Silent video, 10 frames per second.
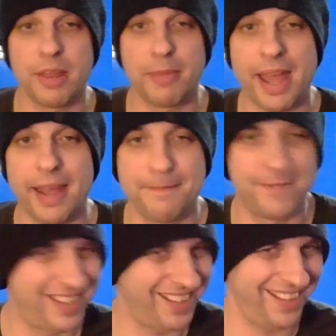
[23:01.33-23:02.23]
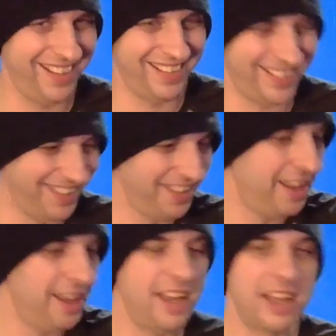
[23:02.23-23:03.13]
out of the bag.
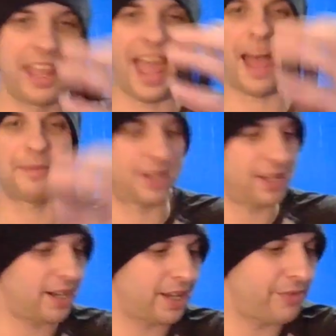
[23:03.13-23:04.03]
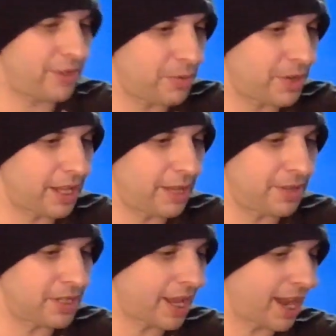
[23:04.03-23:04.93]
Caps. I gotta figure out where to keep
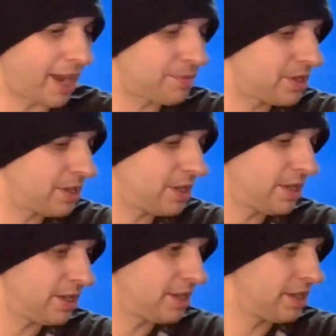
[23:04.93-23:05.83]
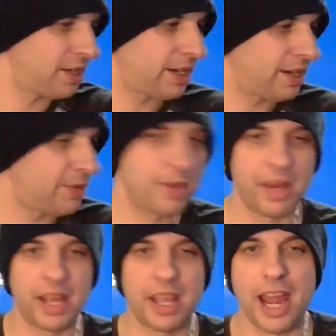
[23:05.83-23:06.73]
these caps. I didn't really
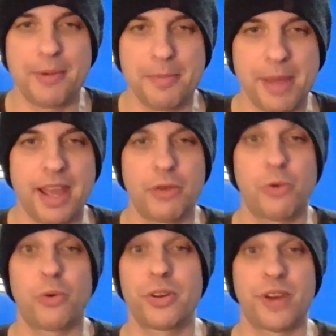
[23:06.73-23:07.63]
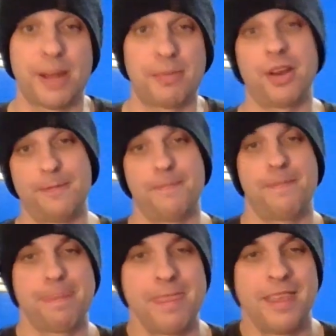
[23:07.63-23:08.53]
buy a camera bag or a tripod,
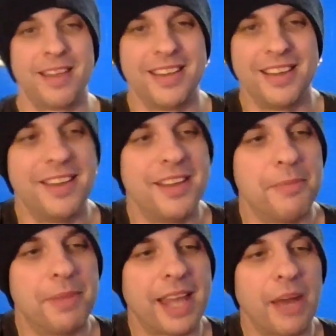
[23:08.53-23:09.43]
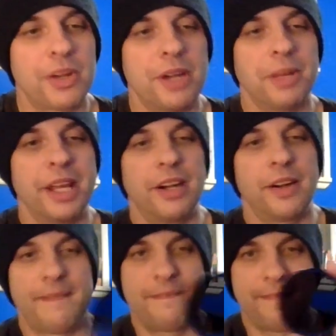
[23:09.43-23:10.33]
but that will come later.
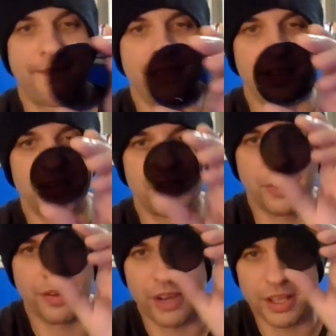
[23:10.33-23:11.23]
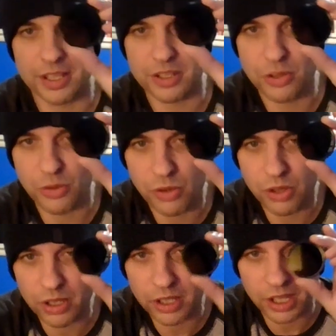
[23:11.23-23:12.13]
So I've got this
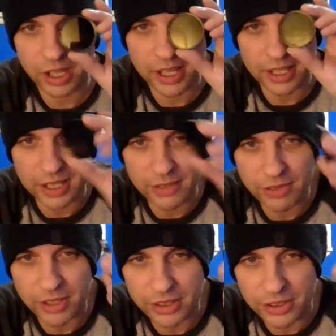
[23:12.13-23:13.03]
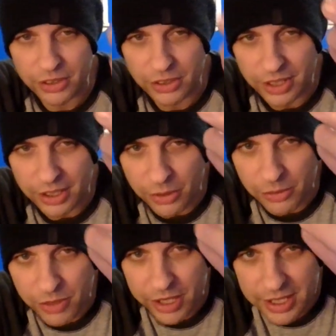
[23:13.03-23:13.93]
cool little ND filter. I don't know
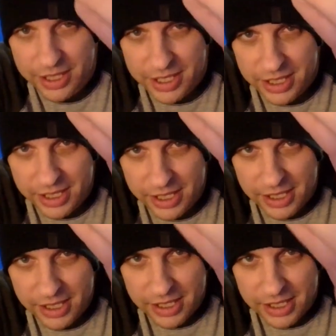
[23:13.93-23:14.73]
if we can see it